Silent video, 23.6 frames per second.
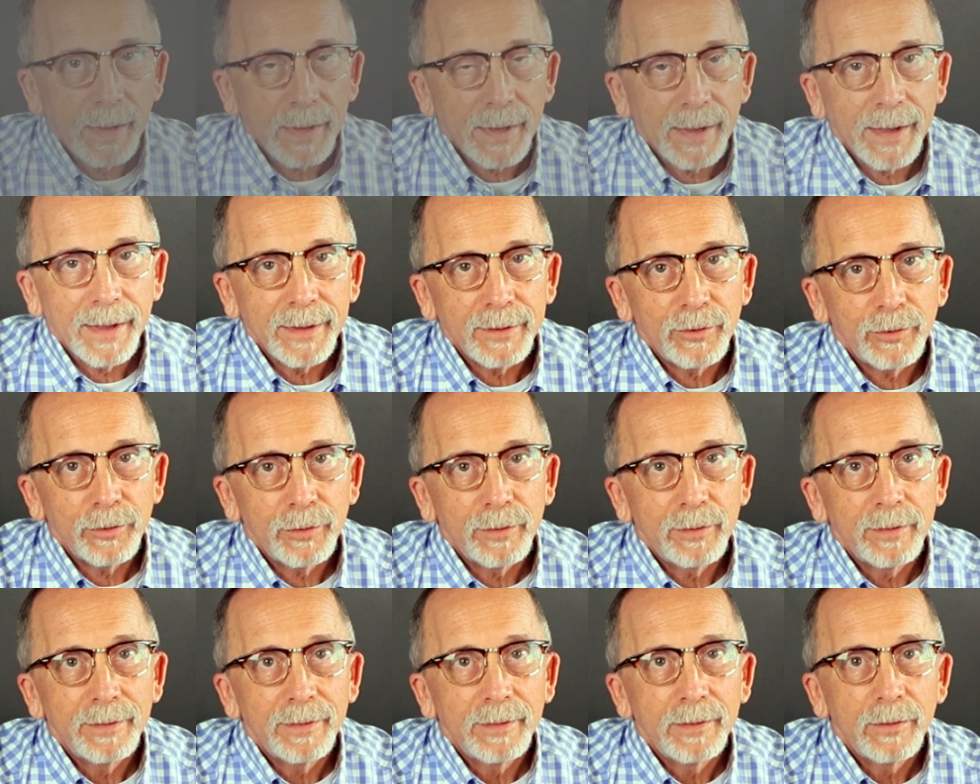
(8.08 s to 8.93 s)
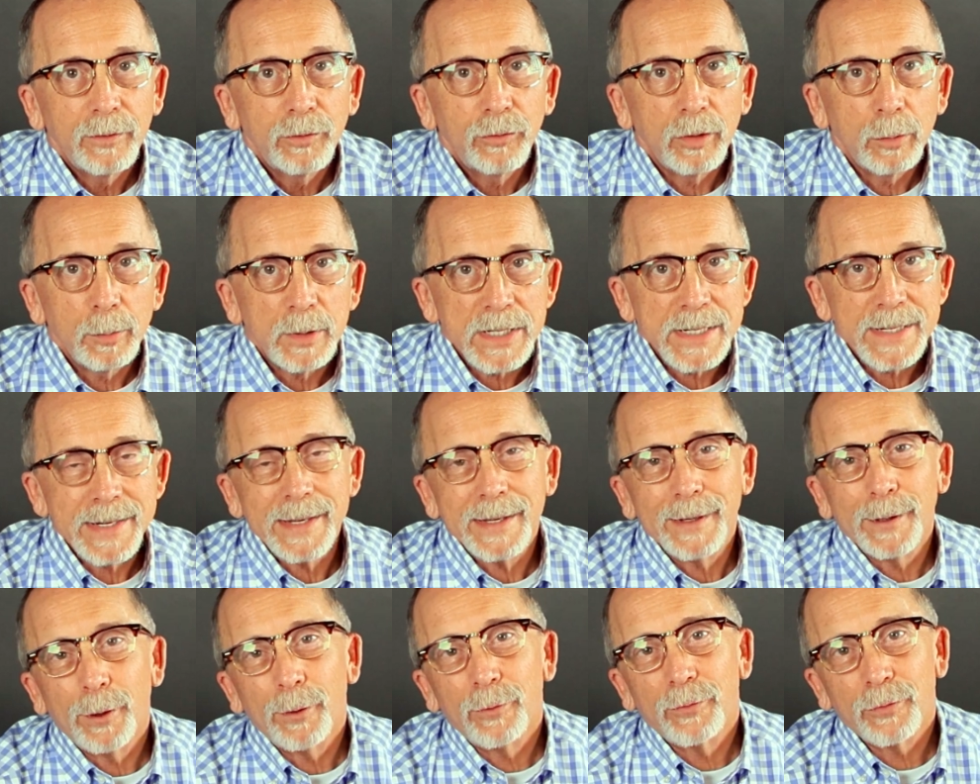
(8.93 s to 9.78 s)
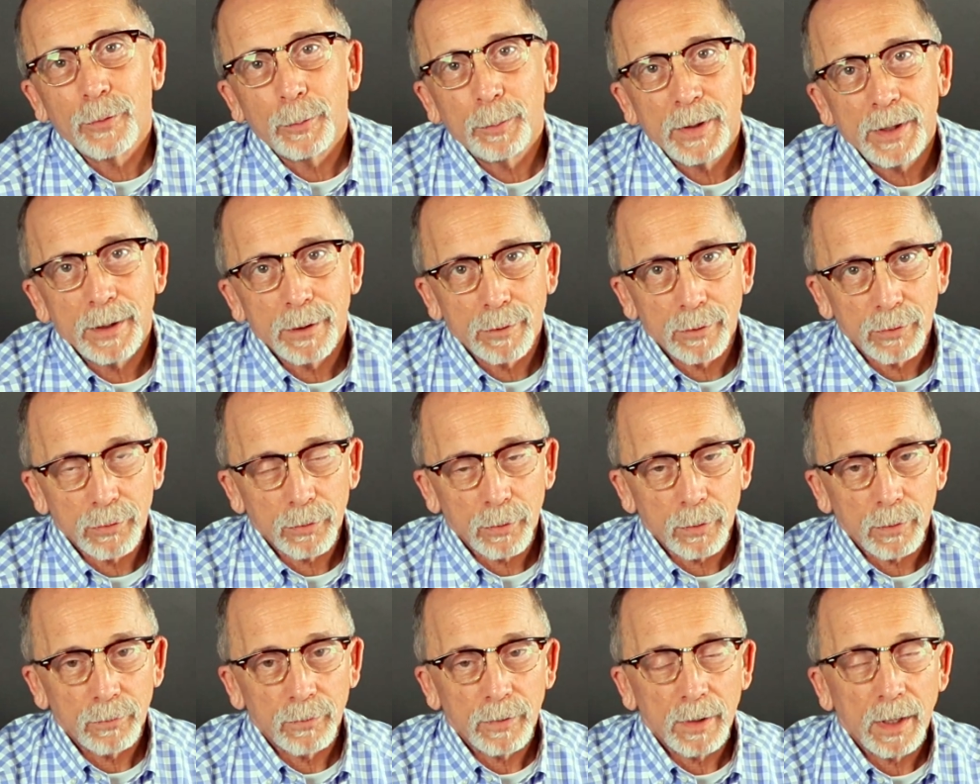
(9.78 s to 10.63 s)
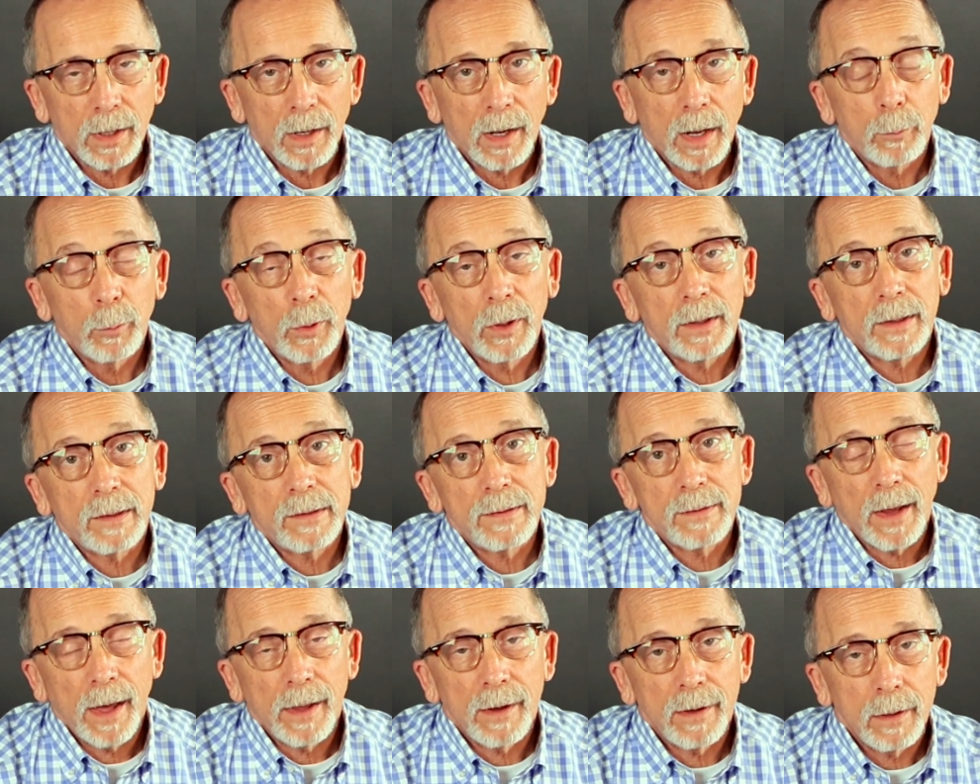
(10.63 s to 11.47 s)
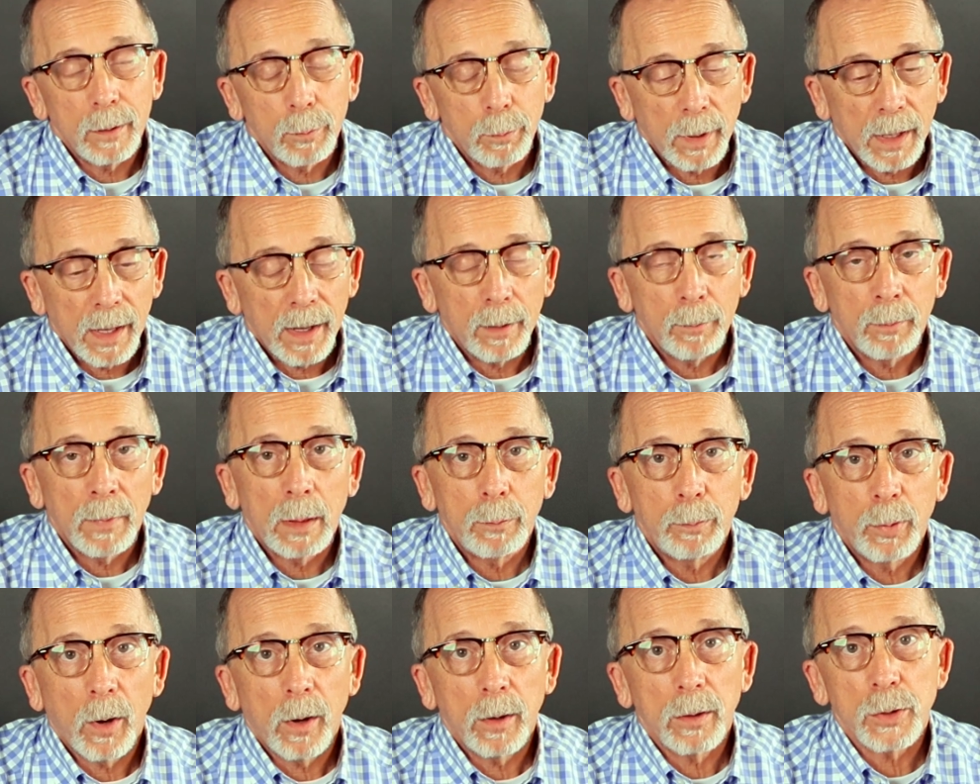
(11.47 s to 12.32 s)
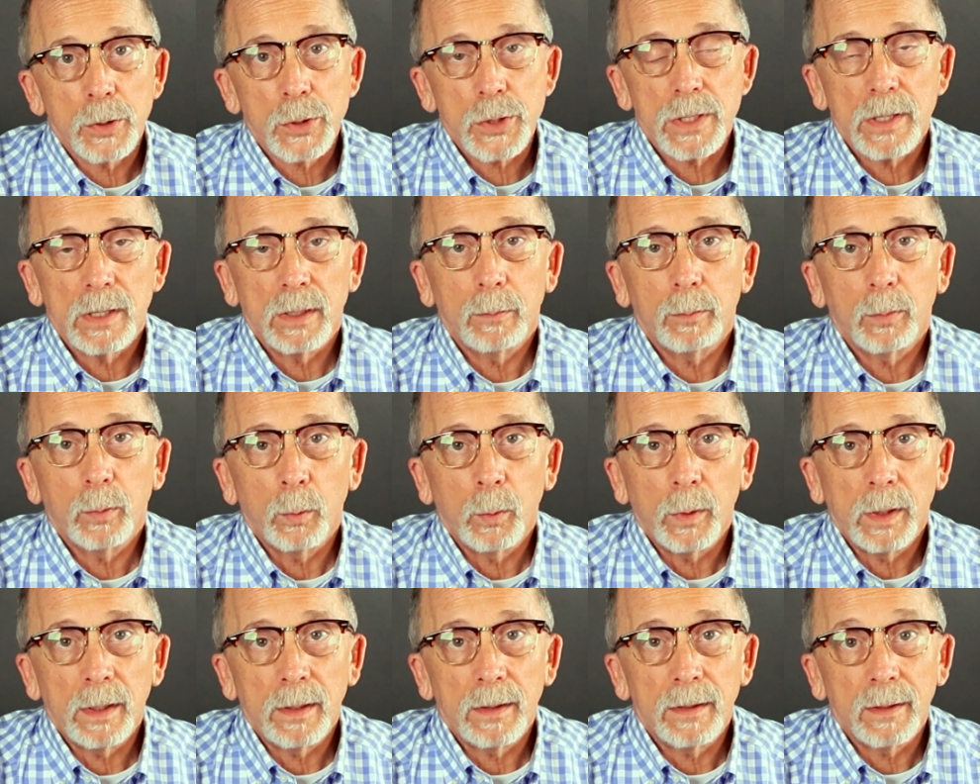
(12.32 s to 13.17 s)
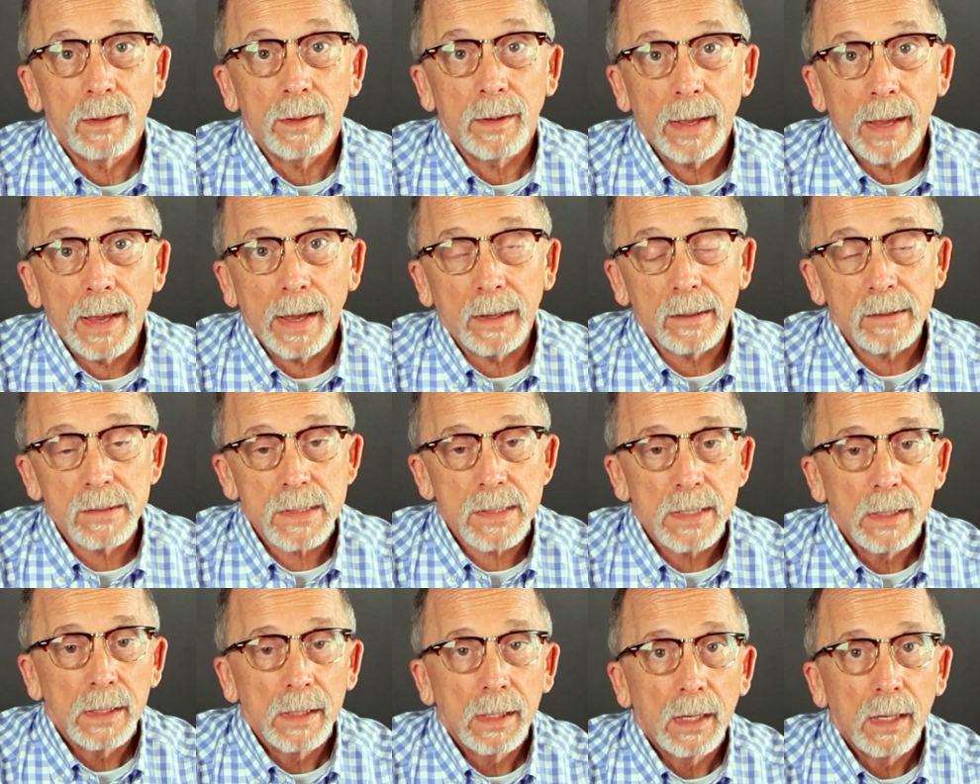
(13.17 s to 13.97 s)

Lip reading: Hi guys, Jimmy Stegall from Here to Serve Dental. I'm really excited about my partnership with DESS.